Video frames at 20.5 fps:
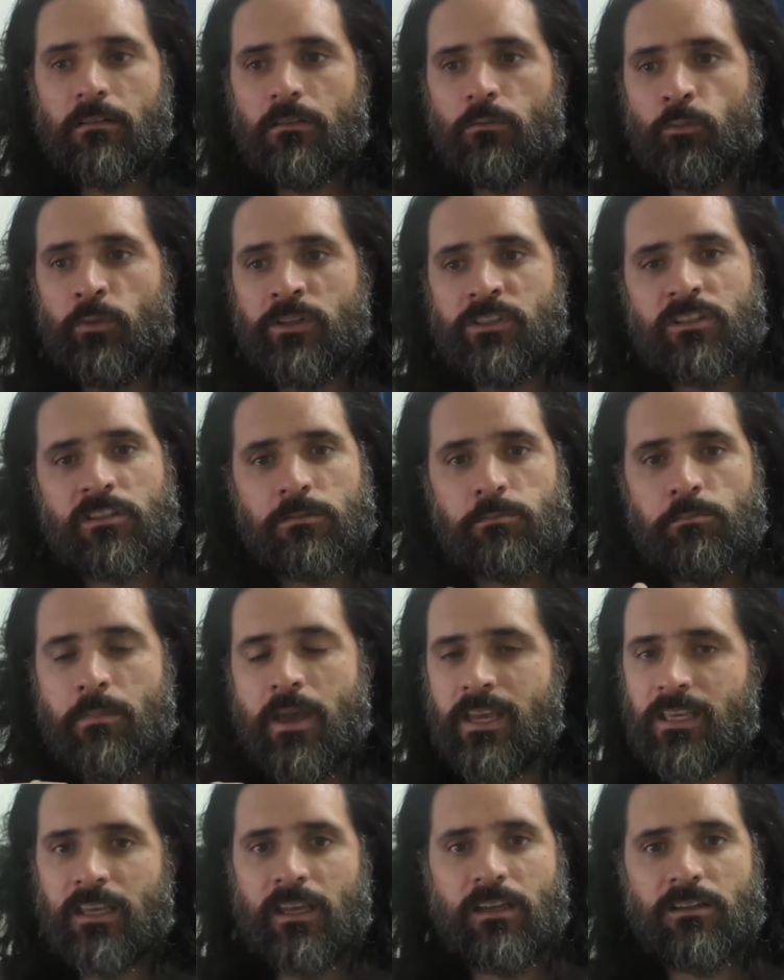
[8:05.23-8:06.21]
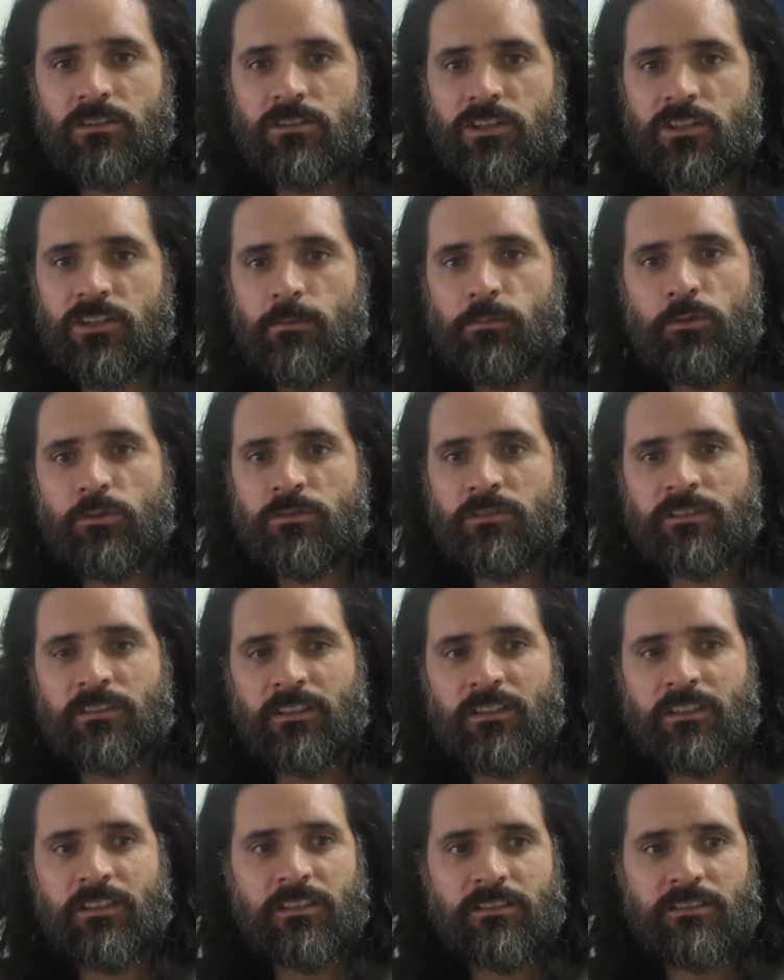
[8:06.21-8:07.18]
we're just making tables,
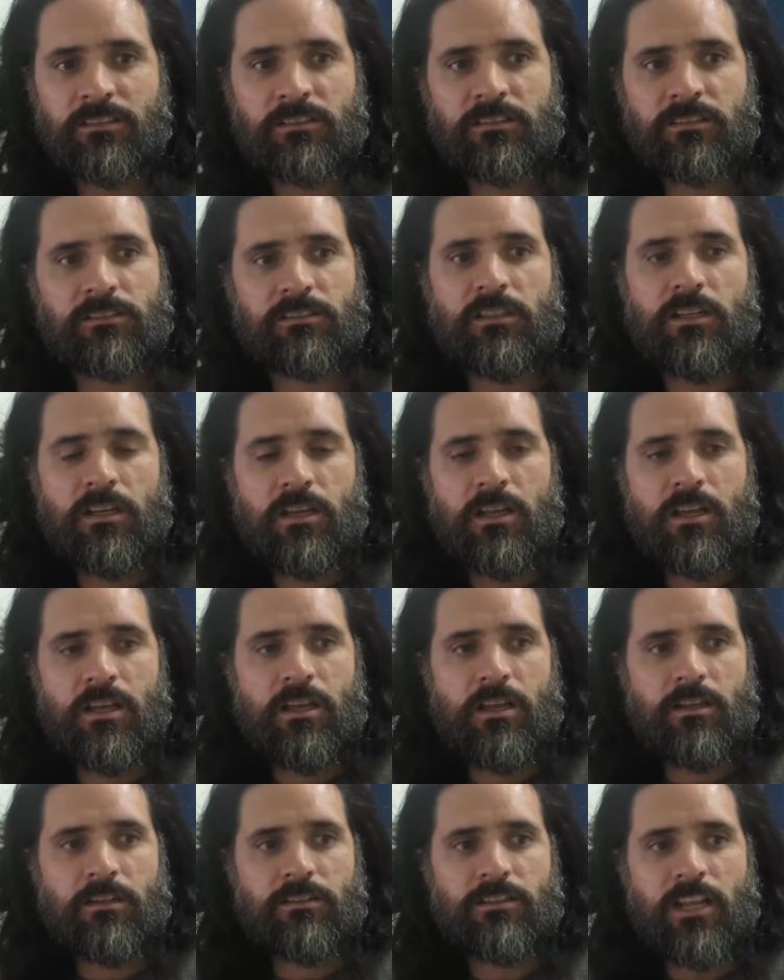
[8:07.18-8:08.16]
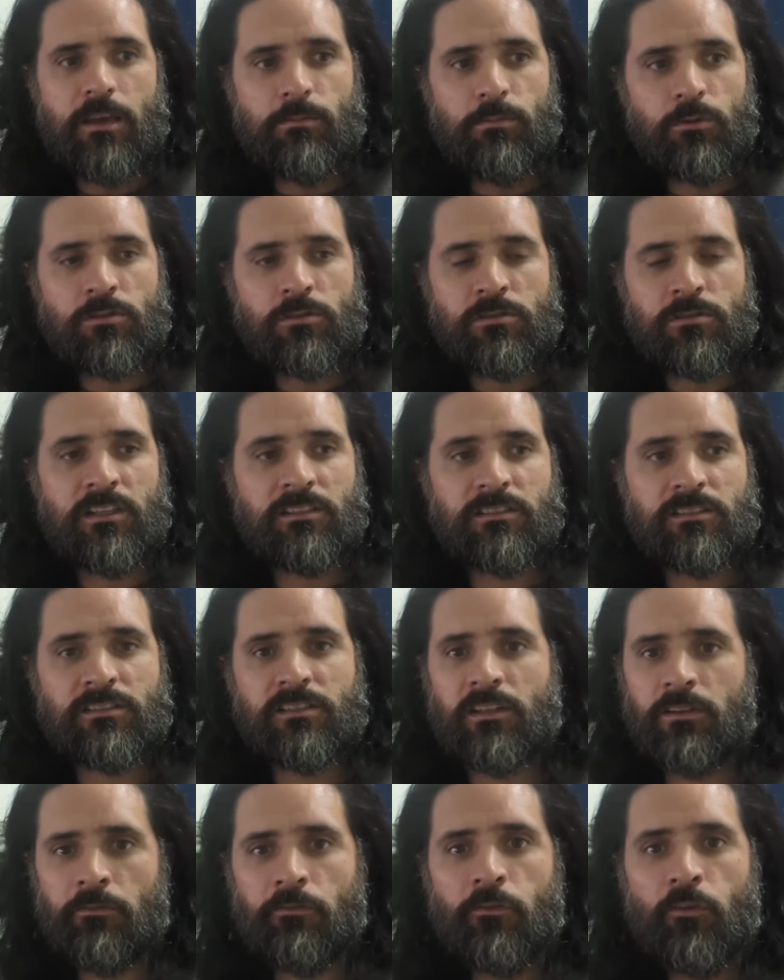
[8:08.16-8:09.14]
lists,
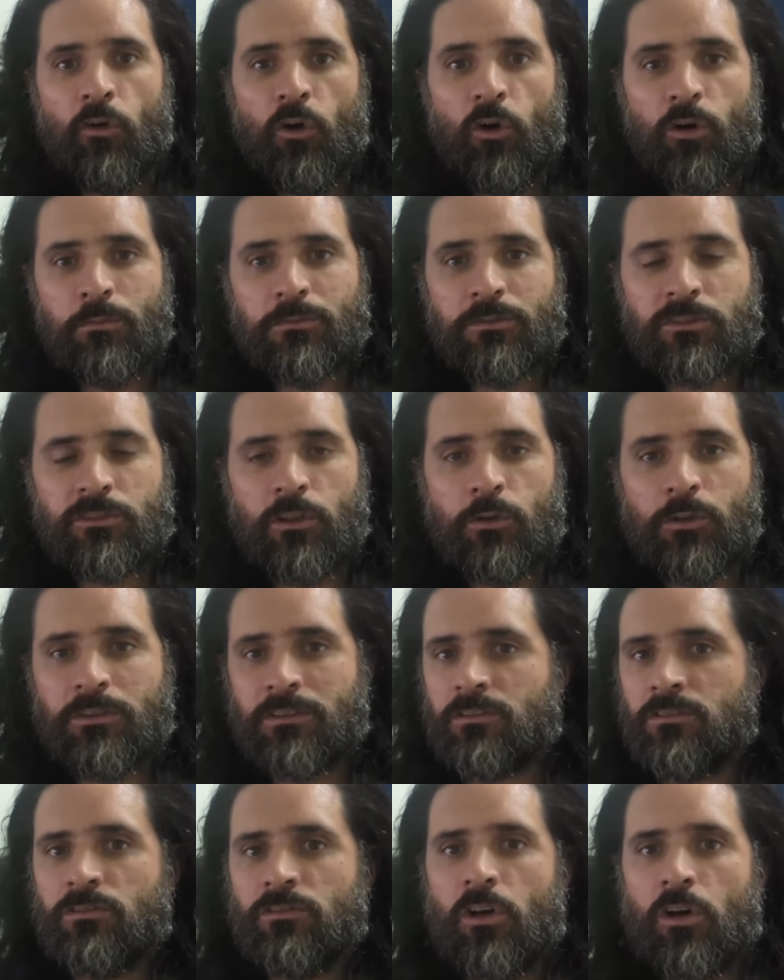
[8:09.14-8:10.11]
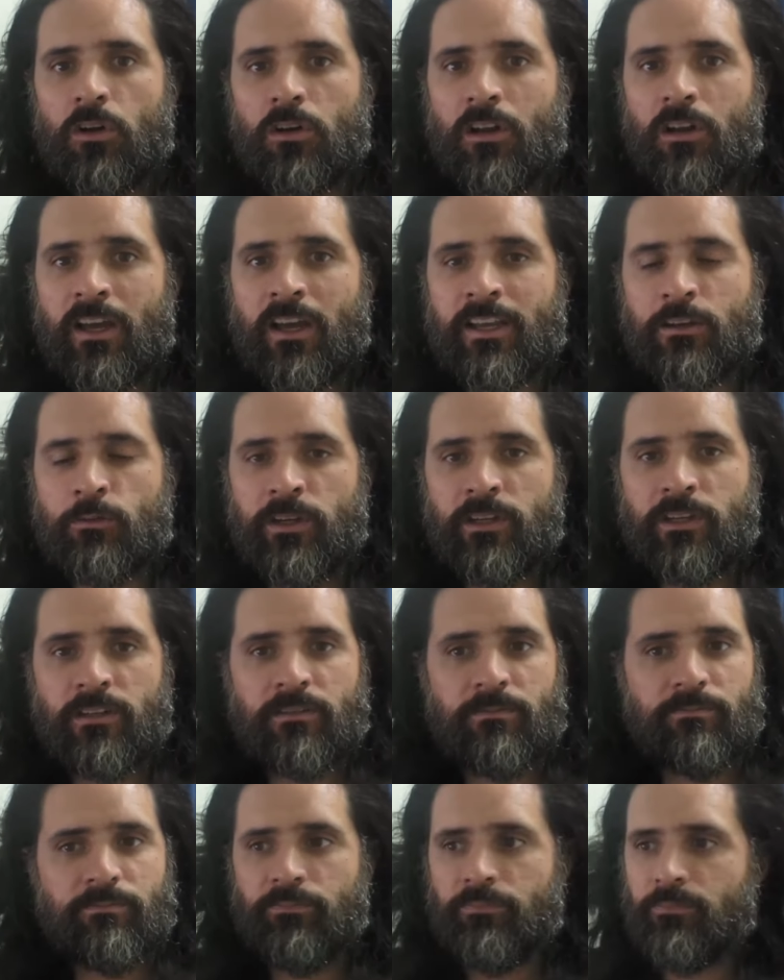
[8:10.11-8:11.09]
and forms. So it's not like we're
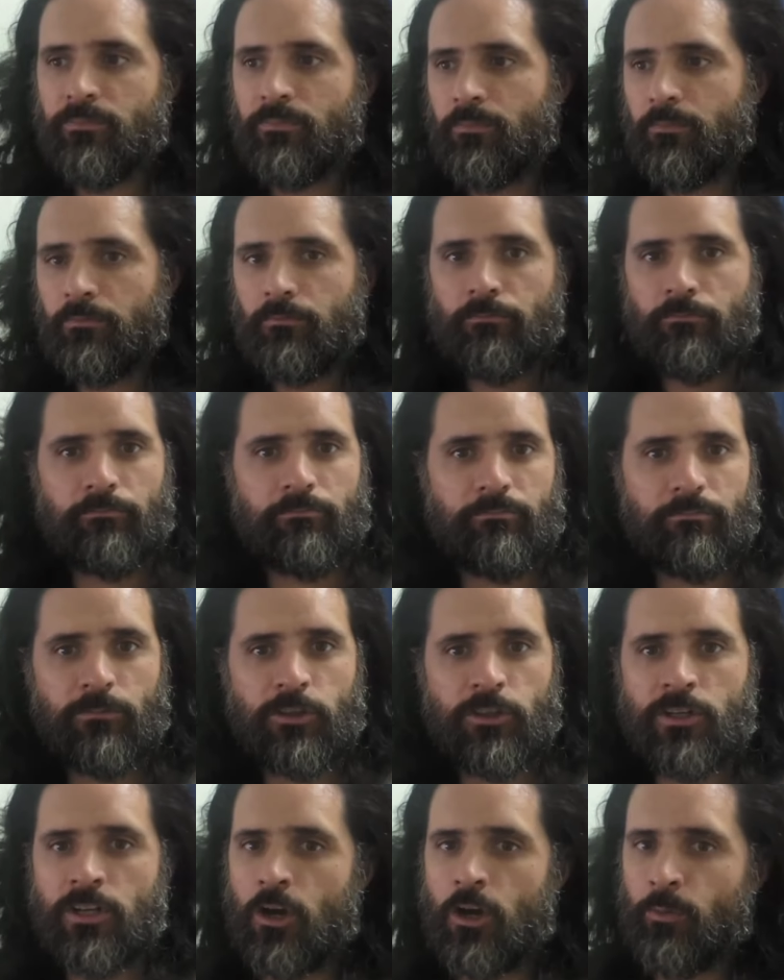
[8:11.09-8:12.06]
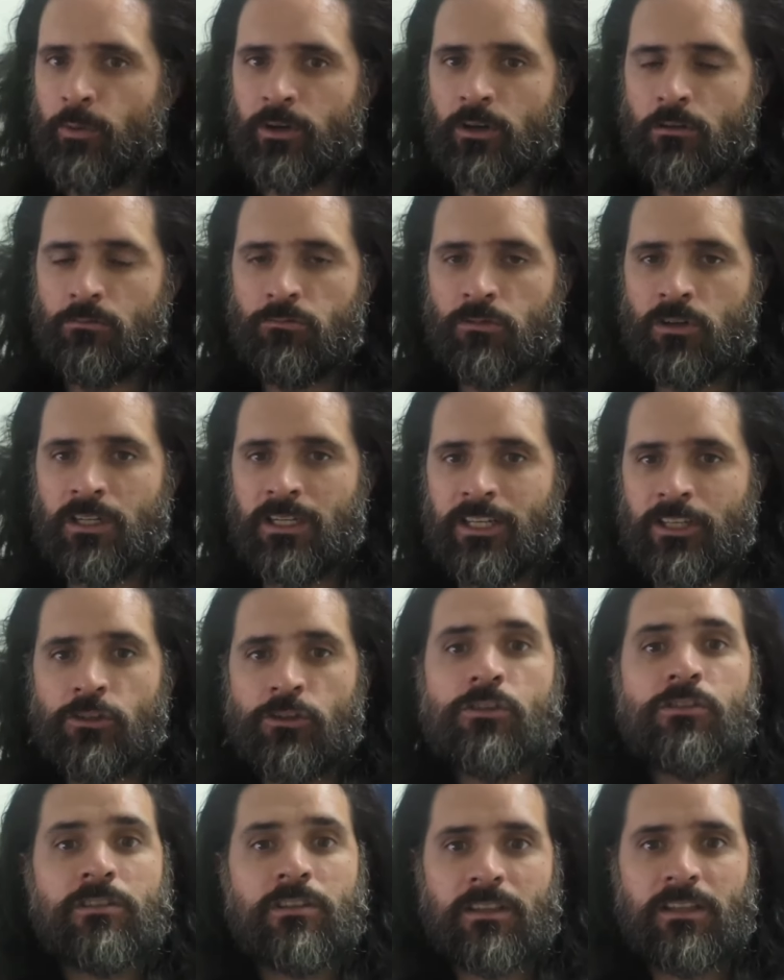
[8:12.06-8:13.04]
not really
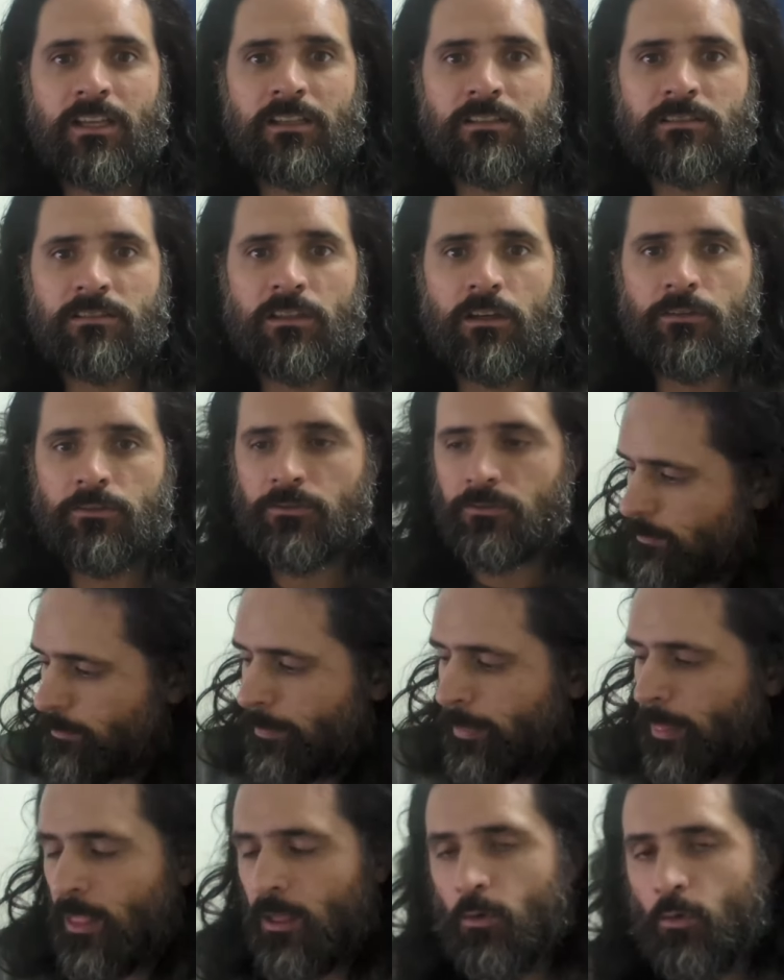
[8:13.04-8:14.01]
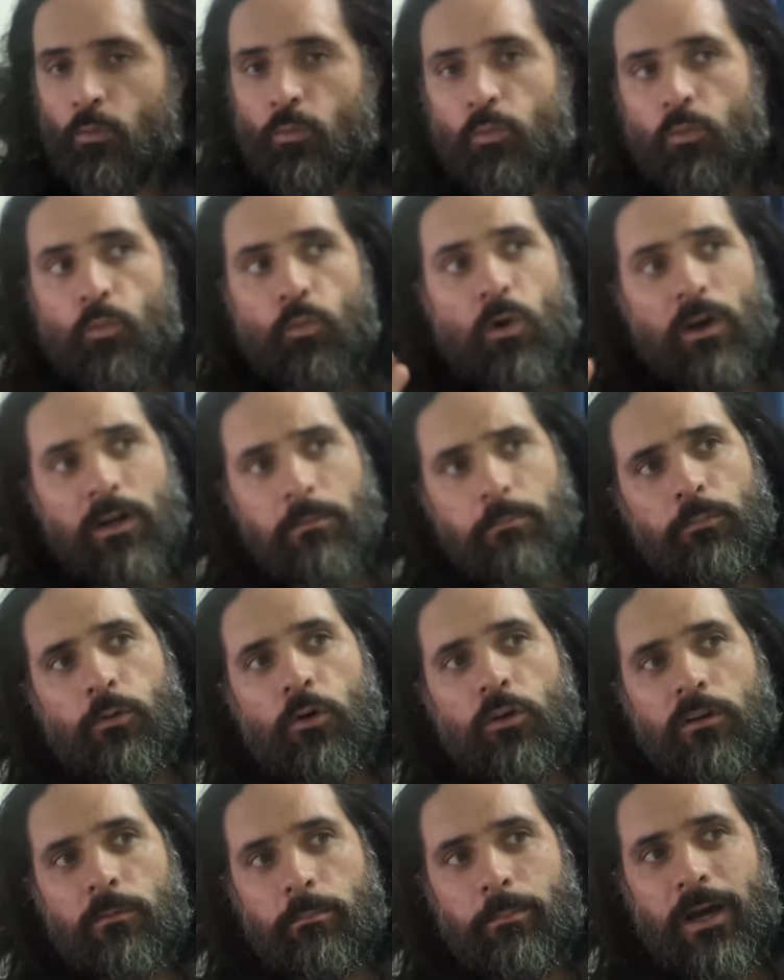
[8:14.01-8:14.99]
using that stuff. One
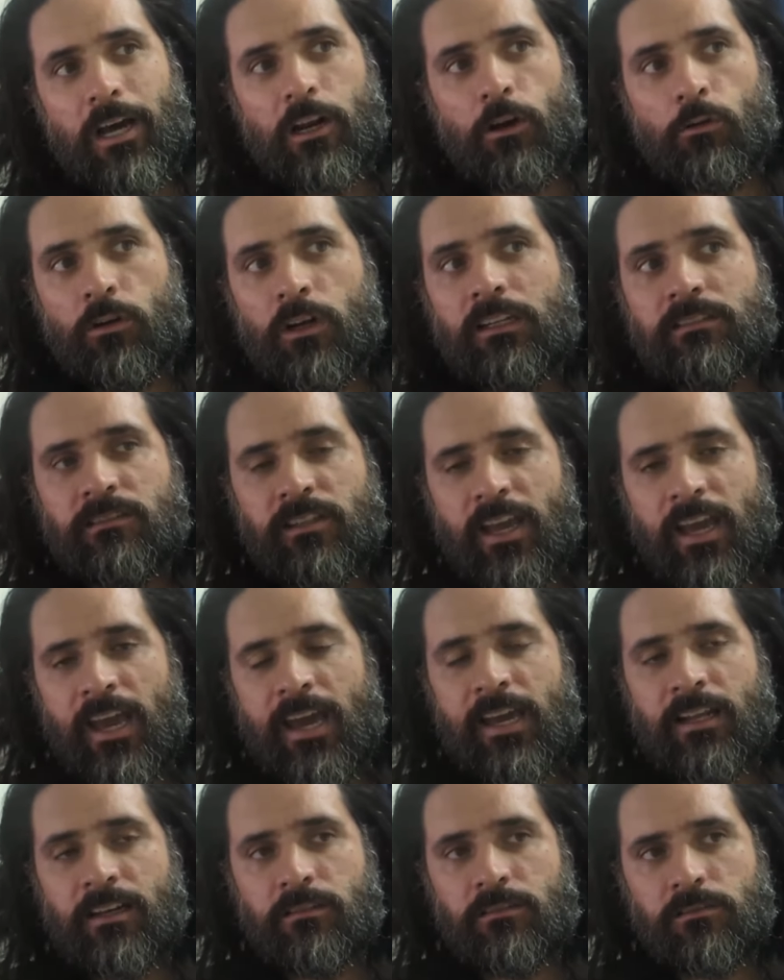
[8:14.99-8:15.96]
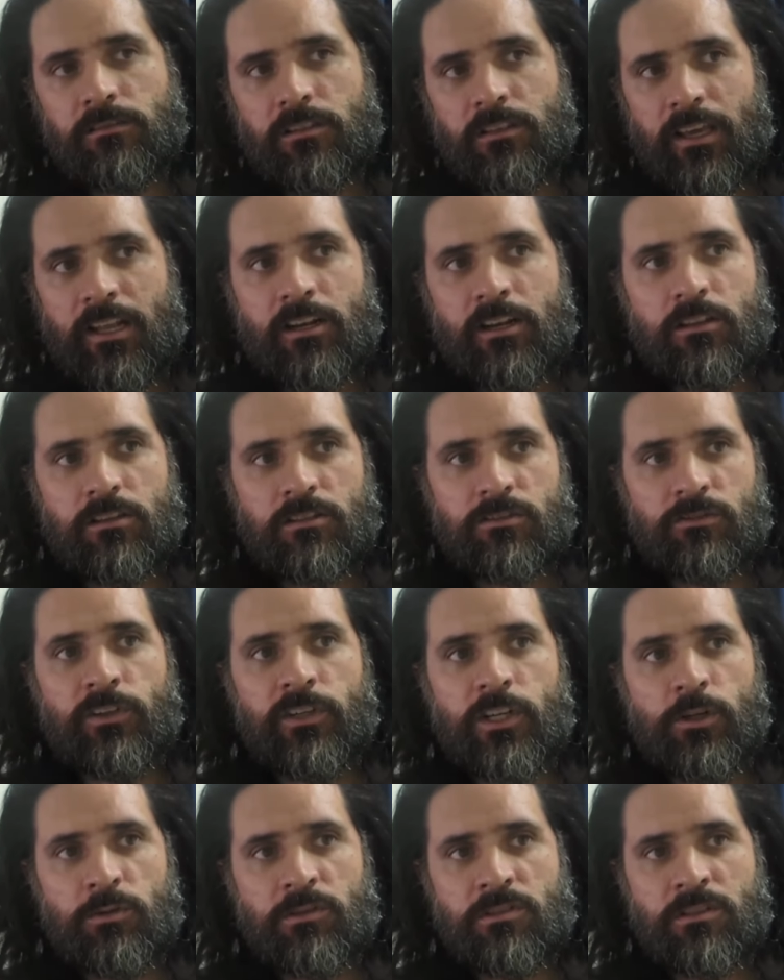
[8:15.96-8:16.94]
important part I would like to add to the end of this
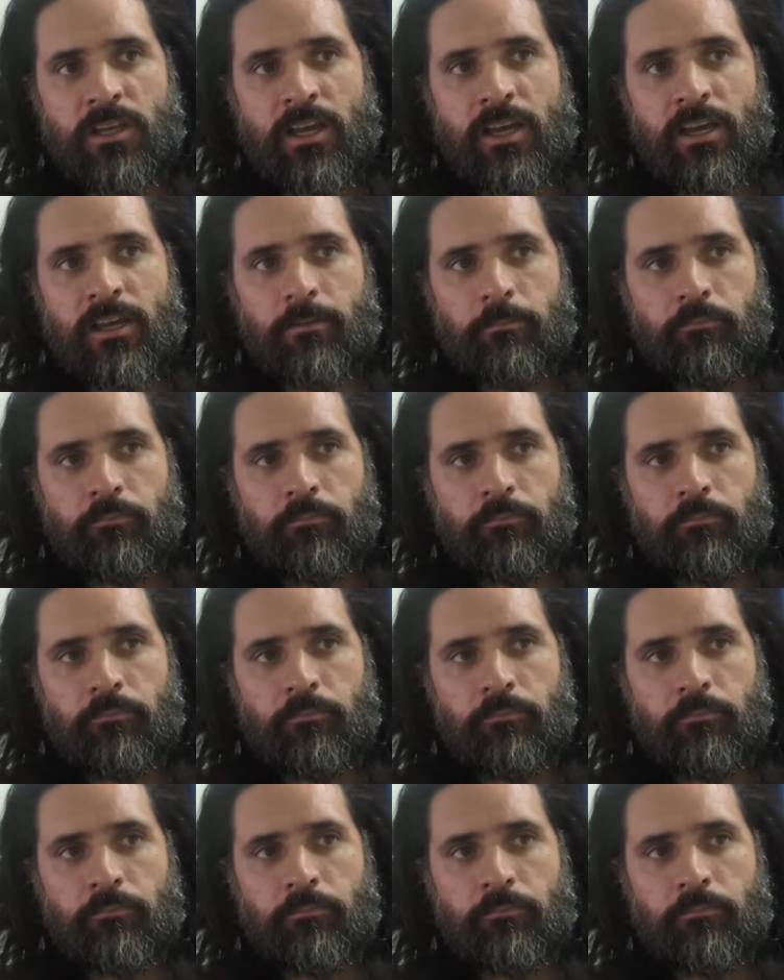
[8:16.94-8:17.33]
video is that